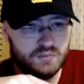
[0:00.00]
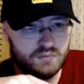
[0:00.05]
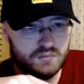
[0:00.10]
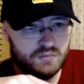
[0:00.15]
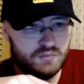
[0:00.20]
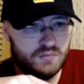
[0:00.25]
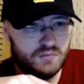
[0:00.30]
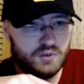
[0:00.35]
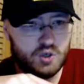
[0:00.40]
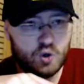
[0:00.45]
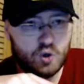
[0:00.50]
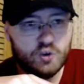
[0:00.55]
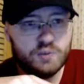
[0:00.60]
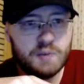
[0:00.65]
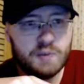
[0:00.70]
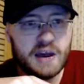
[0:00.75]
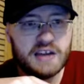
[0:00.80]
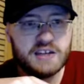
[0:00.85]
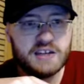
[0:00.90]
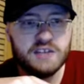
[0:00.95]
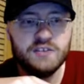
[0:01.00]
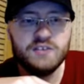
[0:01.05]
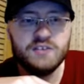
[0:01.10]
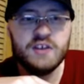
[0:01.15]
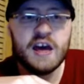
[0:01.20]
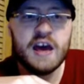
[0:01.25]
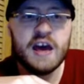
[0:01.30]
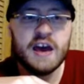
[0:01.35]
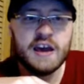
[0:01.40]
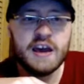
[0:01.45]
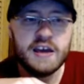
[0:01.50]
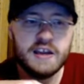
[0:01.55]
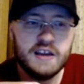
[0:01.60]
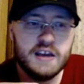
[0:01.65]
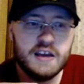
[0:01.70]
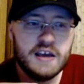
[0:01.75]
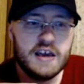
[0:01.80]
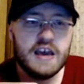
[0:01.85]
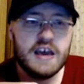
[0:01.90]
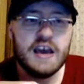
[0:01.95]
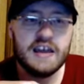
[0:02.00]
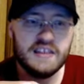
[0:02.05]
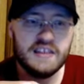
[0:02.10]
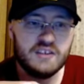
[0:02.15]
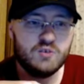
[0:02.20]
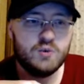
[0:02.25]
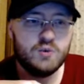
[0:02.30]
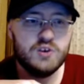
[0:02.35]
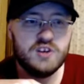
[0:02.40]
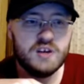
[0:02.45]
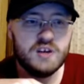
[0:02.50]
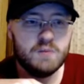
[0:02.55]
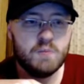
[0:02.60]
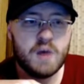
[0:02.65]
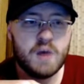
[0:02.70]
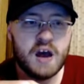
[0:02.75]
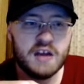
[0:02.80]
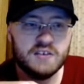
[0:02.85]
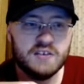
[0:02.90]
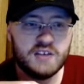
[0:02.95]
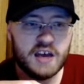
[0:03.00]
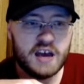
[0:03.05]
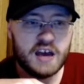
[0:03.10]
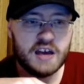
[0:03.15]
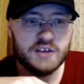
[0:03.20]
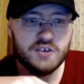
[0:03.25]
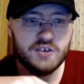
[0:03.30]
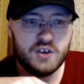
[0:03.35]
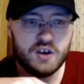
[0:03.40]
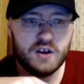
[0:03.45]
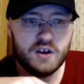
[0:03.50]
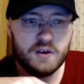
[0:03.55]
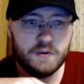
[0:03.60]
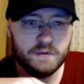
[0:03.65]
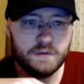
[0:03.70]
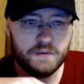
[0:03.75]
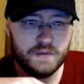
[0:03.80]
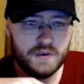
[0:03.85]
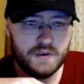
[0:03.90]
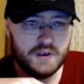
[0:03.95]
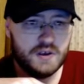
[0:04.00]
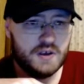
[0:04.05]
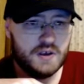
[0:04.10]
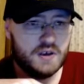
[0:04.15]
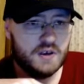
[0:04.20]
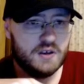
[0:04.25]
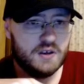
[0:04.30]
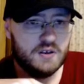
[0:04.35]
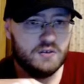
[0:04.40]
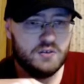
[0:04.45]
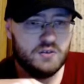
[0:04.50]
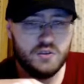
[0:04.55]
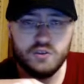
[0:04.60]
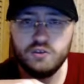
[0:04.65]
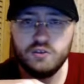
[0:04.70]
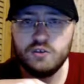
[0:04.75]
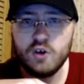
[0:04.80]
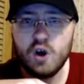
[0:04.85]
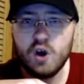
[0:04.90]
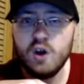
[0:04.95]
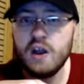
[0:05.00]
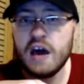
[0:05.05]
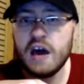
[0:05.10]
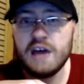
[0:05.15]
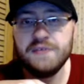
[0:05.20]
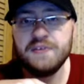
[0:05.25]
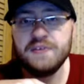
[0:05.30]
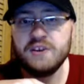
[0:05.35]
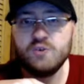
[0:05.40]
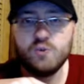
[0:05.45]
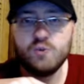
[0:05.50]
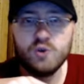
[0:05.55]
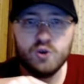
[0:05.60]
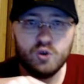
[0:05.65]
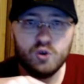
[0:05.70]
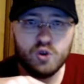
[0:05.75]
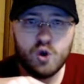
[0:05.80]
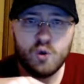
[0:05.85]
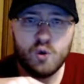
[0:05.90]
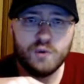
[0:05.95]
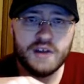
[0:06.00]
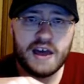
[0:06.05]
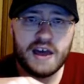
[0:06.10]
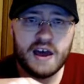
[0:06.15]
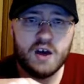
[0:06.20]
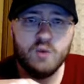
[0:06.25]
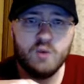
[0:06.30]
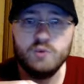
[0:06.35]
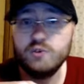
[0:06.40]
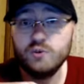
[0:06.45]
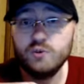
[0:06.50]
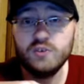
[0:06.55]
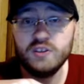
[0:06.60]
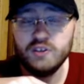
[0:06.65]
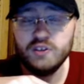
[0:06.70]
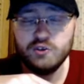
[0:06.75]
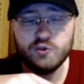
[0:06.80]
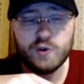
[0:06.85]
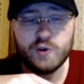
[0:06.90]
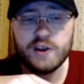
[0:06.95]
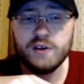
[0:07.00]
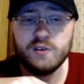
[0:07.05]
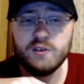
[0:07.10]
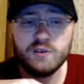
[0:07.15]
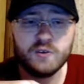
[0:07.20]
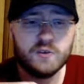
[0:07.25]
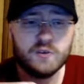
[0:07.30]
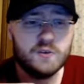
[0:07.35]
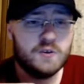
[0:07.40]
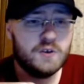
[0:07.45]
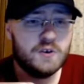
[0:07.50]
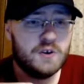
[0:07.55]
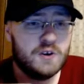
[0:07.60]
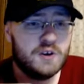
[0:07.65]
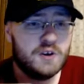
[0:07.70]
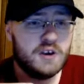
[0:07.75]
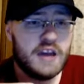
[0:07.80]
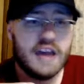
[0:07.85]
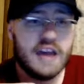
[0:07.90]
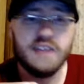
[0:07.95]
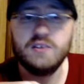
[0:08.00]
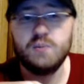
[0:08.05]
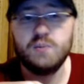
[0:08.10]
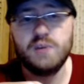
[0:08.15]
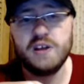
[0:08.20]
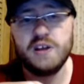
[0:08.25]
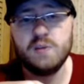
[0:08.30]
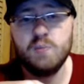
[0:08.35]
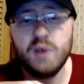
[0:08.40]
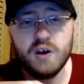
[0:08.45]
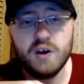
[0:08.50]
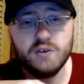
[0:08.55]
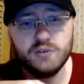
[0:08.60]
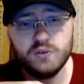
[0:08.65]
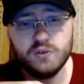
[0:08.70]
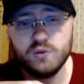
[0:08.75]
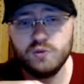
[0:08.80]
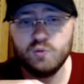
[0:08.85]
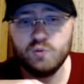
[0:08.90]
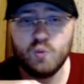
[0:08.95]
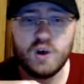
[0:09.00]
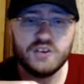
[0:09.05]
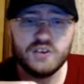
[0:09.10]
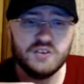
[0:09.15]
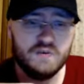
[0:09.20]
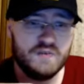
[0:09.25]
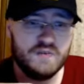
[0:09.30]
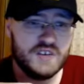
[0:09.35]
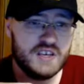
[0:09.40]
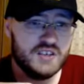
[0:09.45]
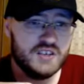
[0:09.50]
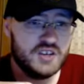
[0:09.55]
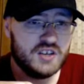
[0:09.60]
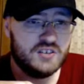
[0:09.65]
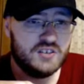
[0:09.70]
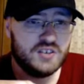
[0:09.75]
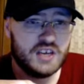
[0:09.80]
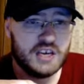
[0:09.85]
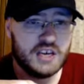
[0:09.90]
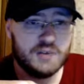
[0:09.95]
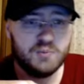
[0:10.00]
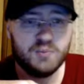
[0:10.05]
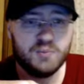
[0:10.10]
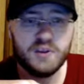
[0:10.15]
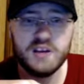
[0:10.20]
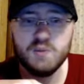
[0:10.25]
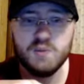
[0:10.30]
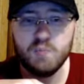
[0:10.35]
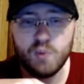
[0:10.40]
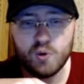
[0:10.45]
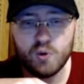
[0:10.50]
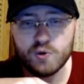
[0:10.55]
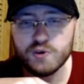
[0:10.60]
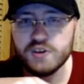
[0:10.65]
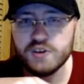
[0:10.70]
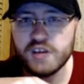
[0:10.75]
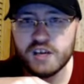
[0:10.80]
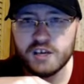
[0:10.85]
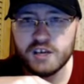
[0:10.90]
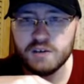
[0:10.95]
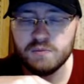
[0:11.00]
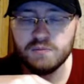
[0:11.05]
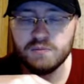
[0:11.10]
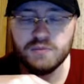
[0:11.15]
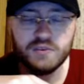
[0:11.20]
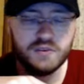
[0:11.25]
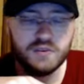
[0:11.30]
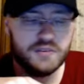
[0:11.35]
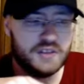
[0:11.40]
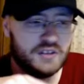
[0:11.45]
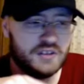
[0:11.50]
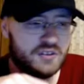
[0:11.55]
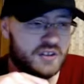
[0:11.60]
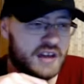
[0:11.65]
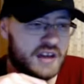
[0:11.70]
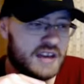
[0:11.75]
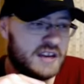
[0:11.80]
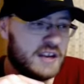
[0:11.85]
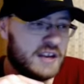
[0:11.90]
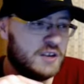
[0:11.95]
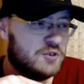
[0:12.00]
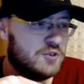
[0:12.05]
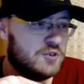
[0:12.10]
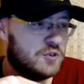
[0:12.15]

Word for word: goes back inside, and let's read a montage of to the song I Think We're Alone Now, which was in the trailer. And they're playing puzzles, watching VHS tapes, play board games, things of that nature.